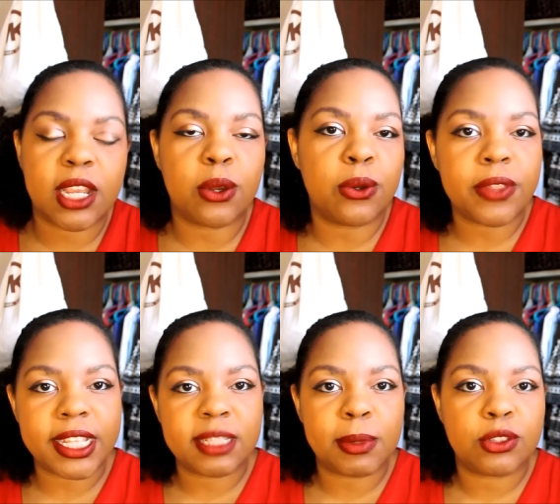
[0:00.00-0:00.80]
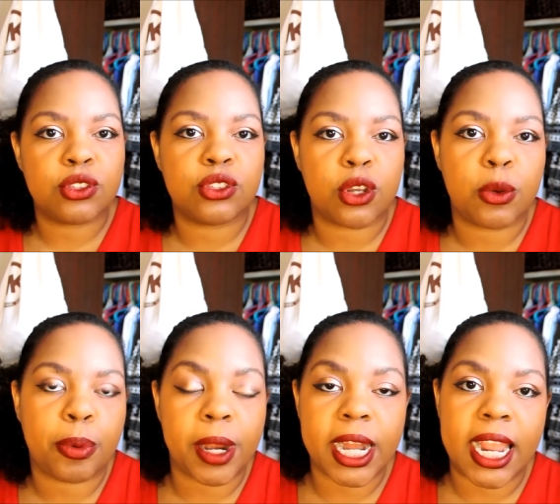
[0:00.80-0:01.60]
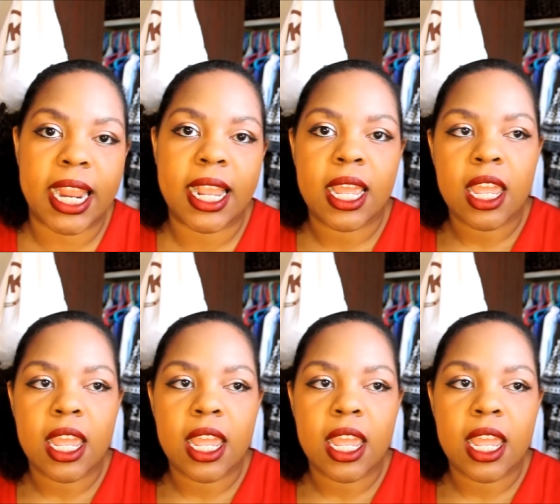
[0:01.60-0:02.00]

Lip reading: like, ooh, that smells so pretty.